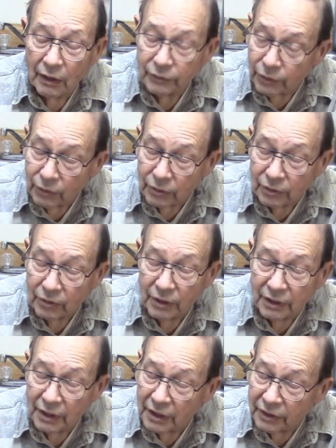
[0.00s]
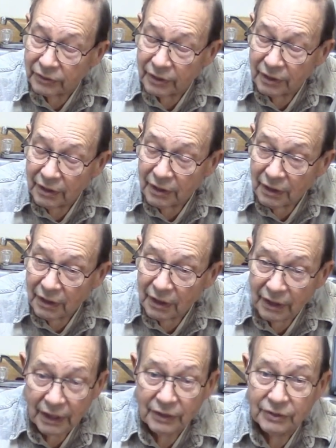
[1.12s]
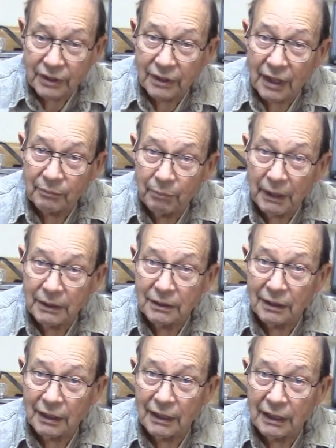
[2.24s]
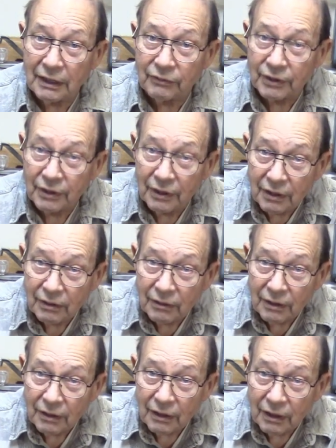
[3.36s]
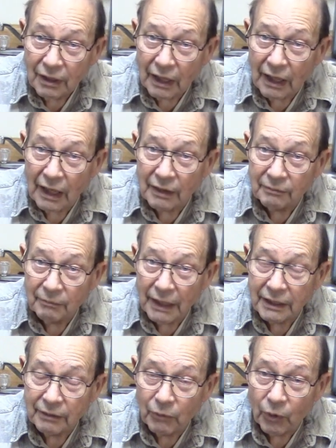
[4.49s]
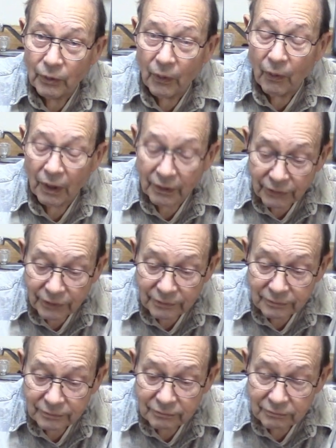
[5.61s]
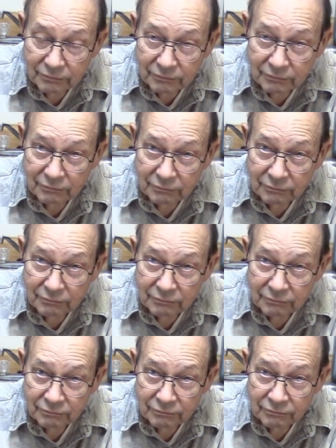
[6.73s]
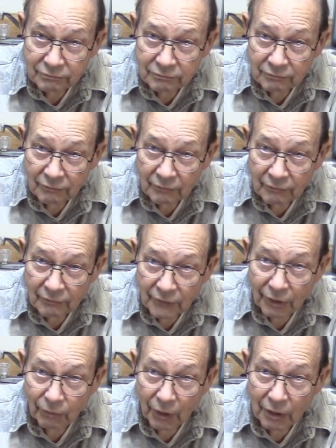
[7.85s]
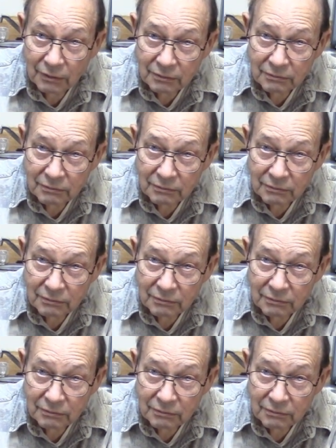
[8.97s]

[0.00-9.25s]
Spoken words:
you are doing this, he's in there beating the leaves and making more noise. Does it work?